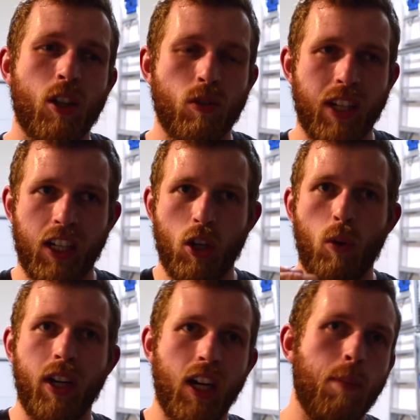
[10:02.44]
It was like
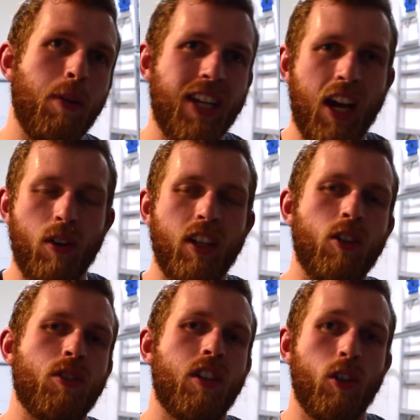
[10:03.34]
going up and down
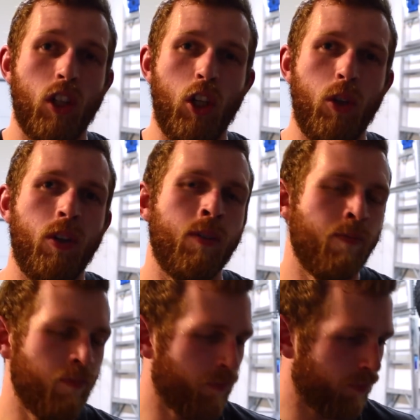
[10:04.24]
hills under load.
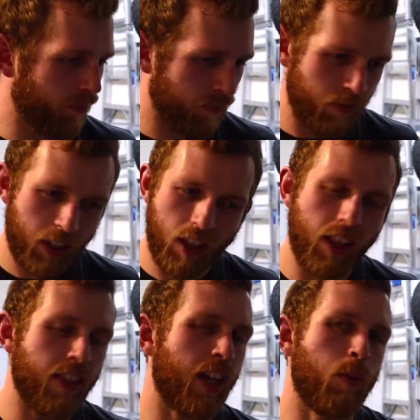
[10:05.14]

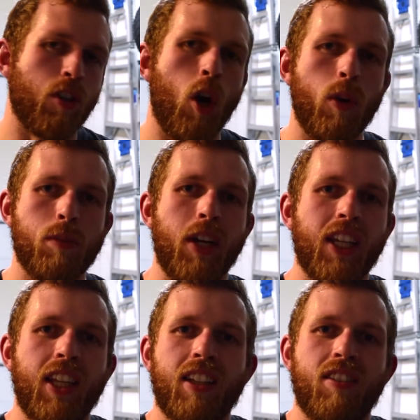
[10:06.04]
That thing was always
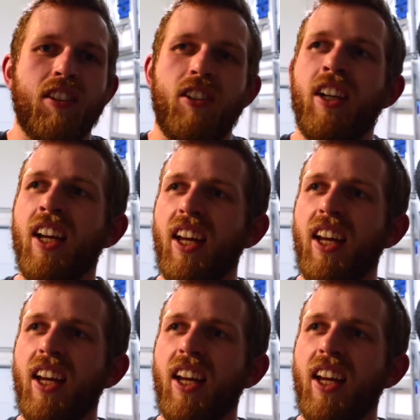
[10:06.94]
making like this little